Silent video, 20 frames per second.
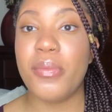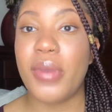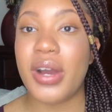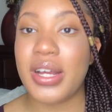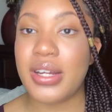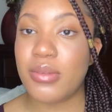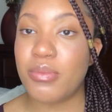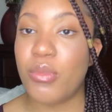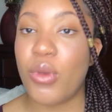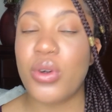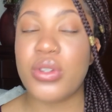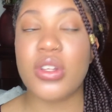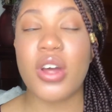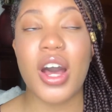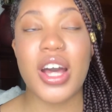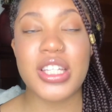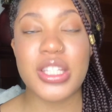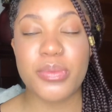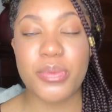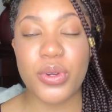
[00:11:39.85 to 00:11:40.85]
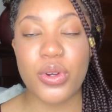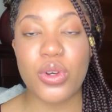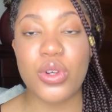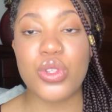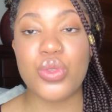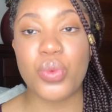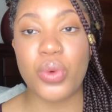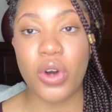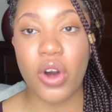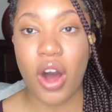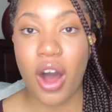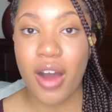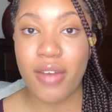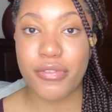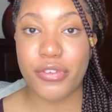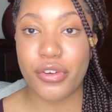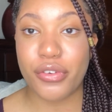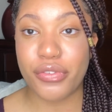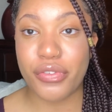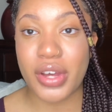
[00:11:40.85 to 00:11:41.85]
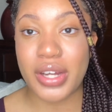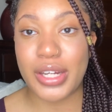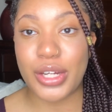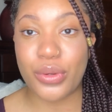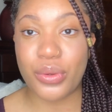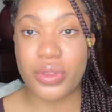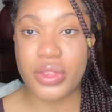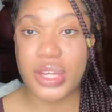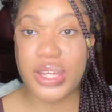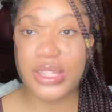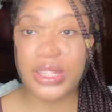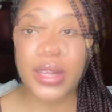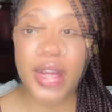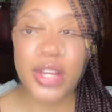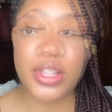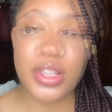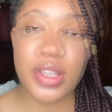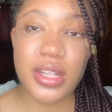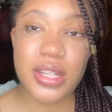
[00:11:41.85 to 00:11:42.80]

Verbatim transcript: but most hospitals will offer fun little things like that.